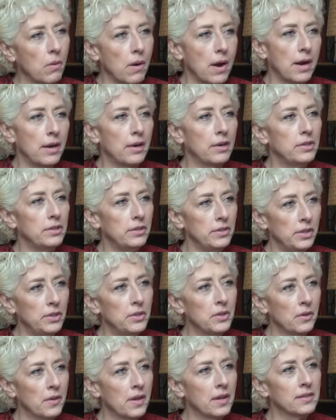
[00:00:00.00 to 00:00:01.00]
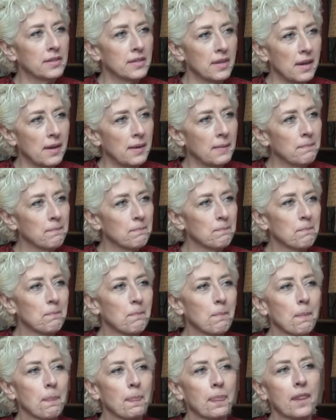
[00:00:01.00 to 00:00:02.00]
choir. You know that saying?
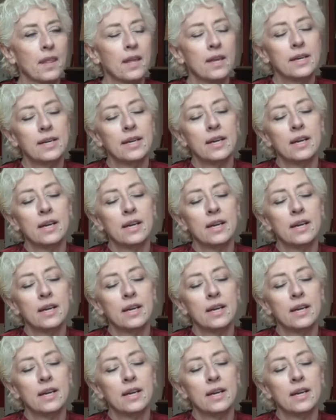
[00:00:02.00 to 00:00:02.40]
Yeah.